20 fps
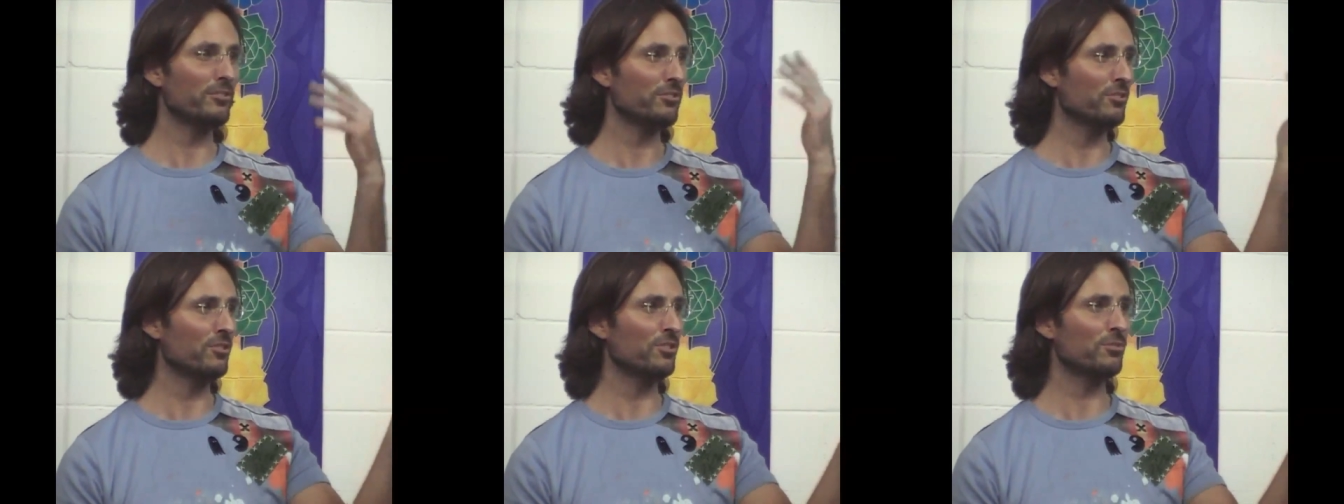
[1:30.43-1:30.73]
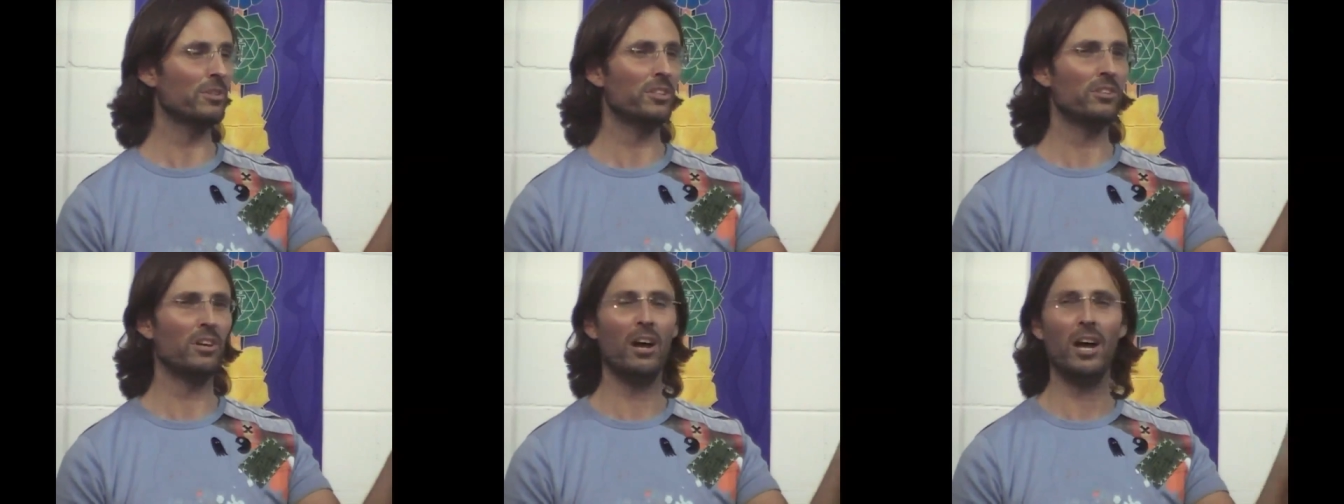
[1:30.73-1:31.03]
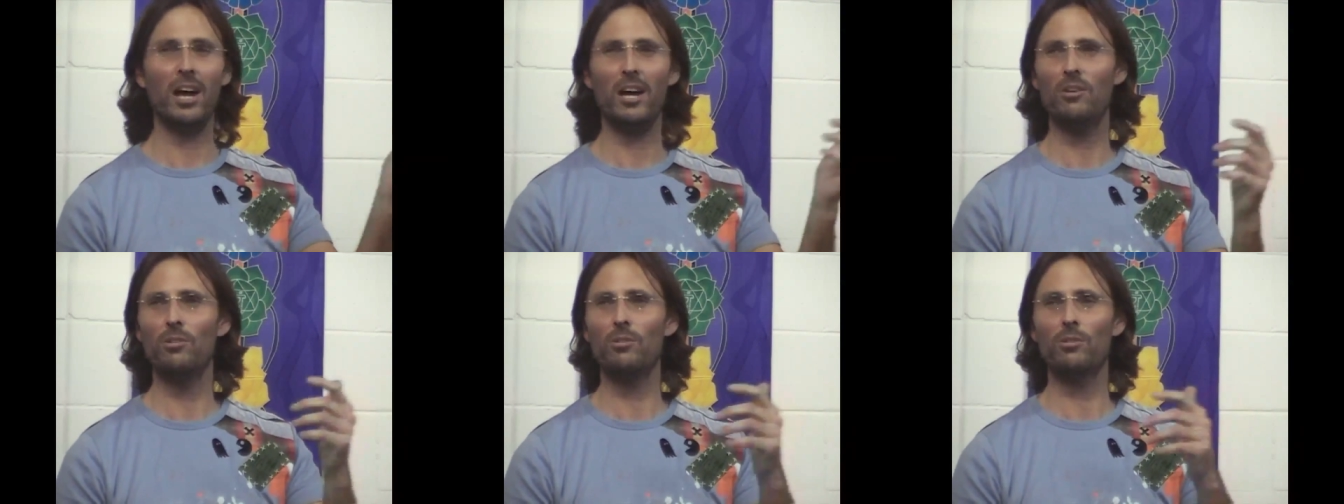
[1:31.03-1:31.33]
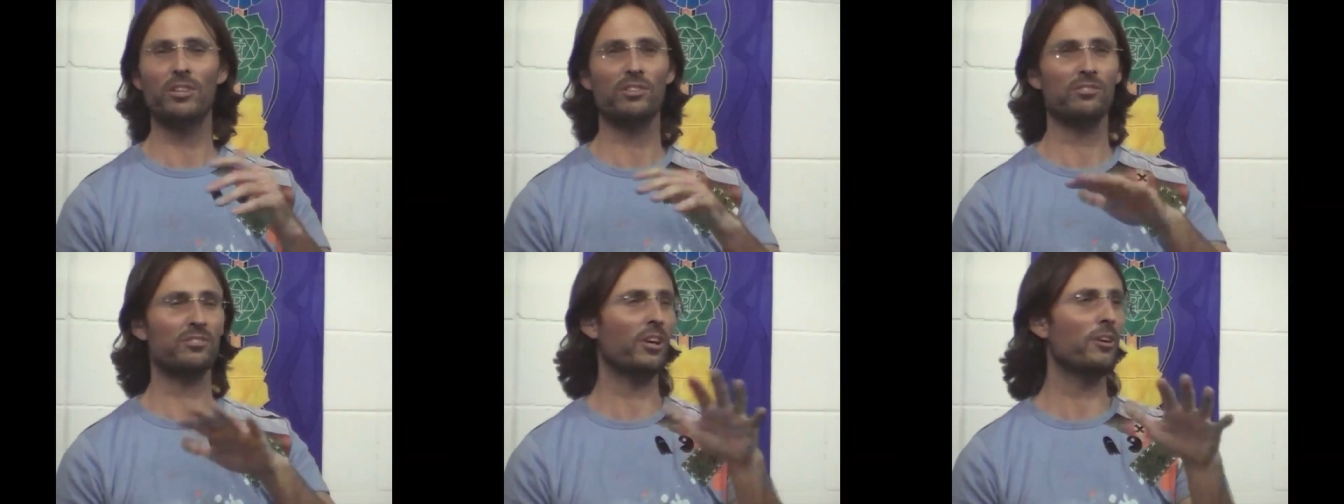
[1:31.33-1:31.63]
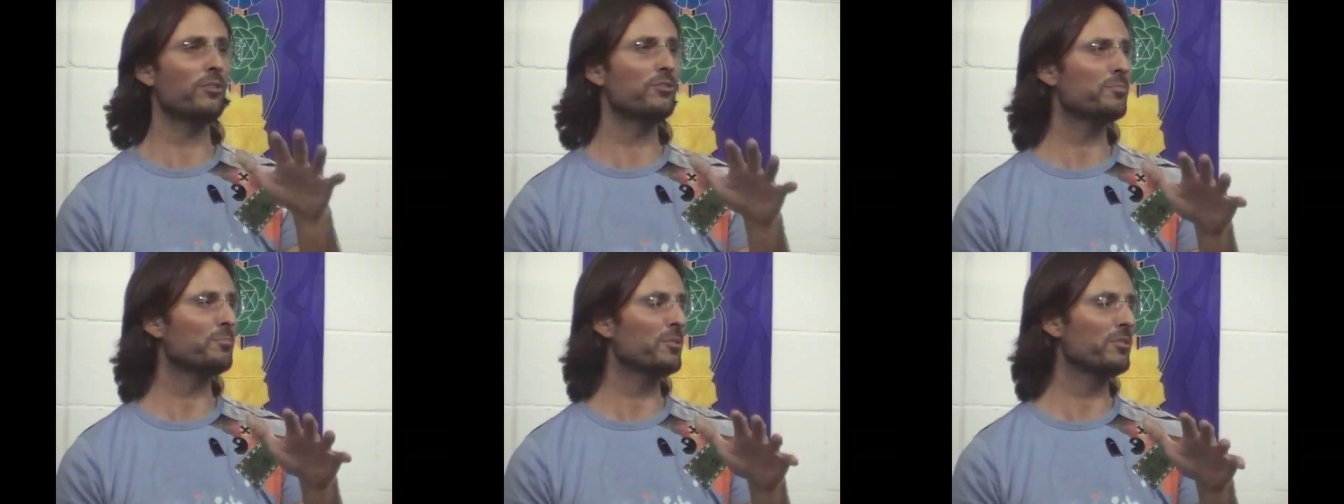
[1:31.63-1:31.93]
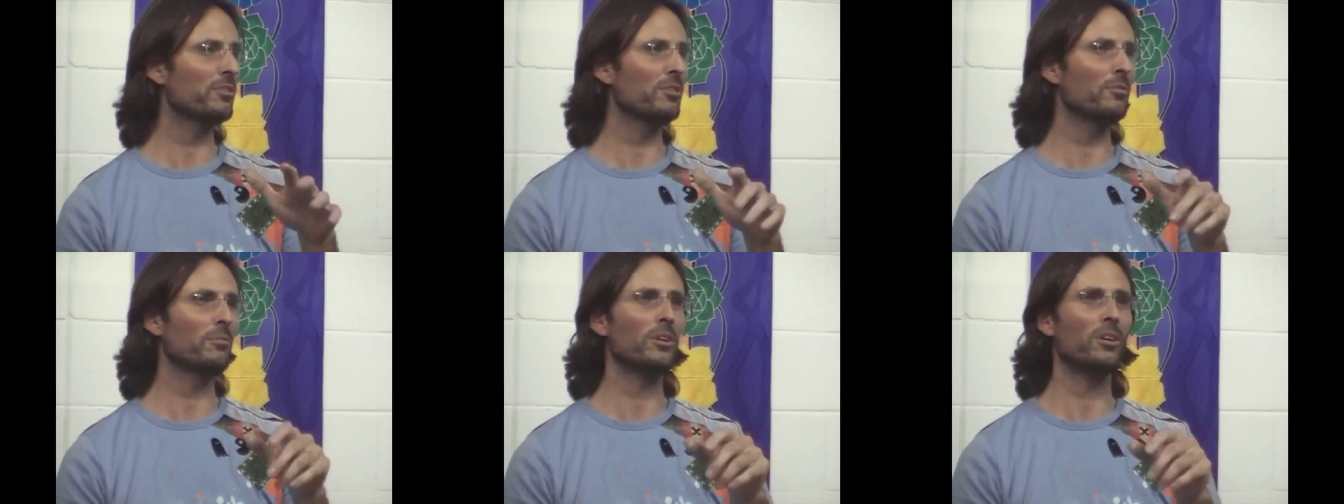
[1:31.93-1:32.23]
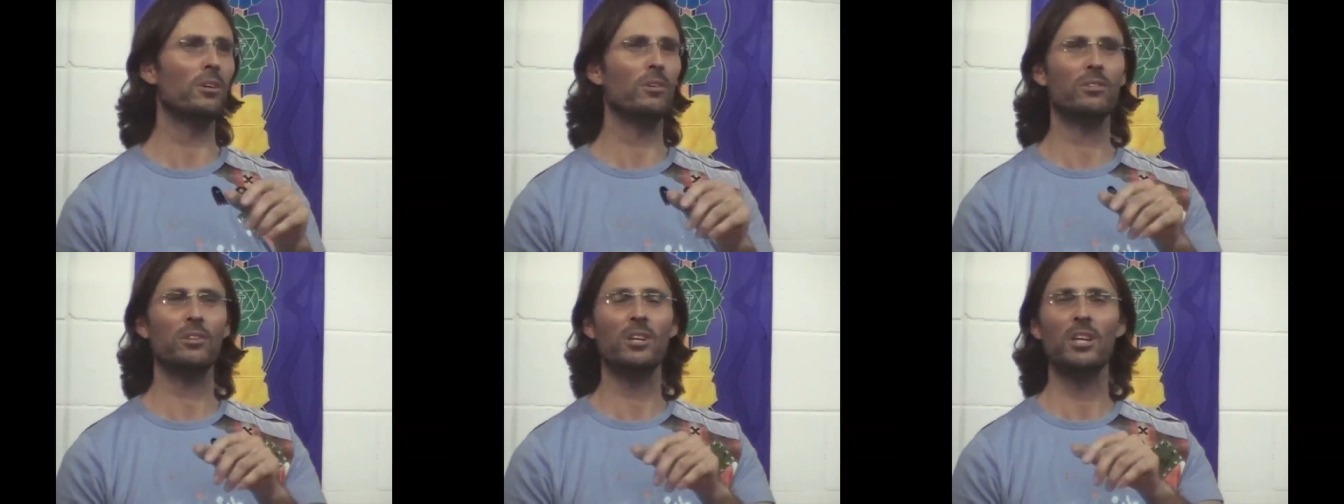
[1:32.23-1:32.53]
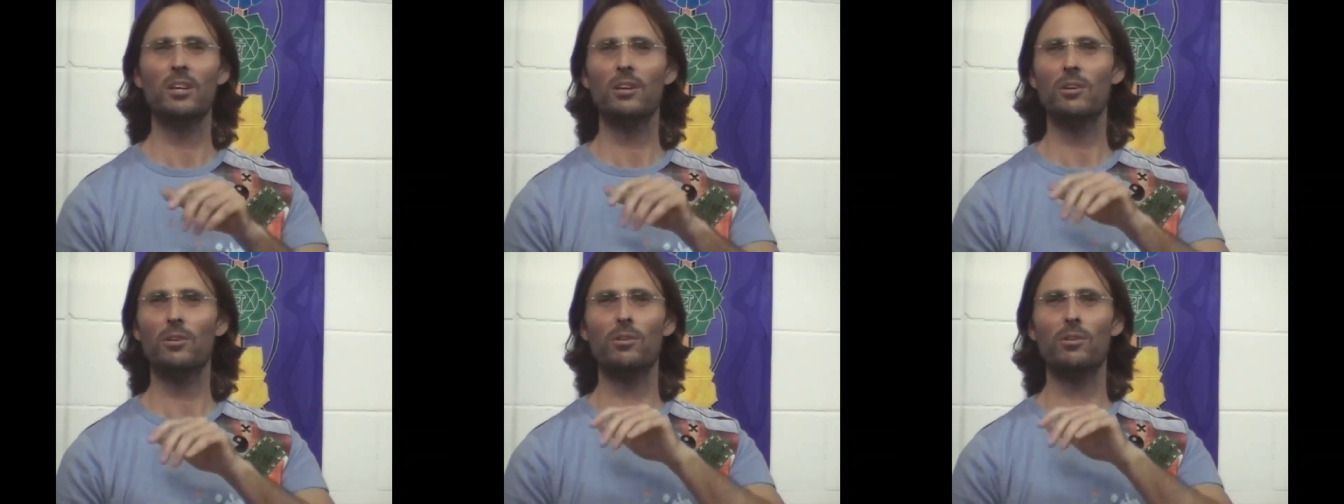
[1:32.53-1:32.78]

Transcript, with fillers: As soon as we die, or there's no spirit world,